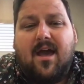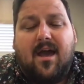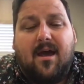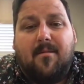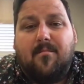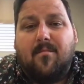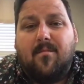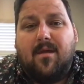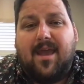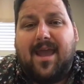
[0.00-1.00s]

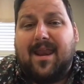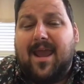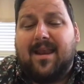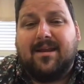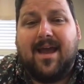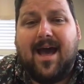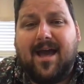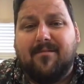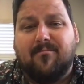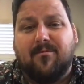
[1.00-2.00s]
And
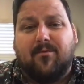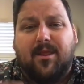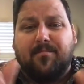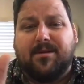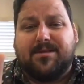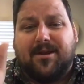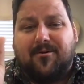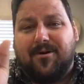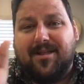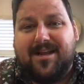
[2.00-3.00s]
God really puts the
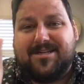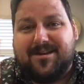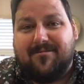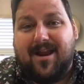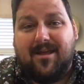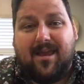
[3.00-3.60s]
correlation, right?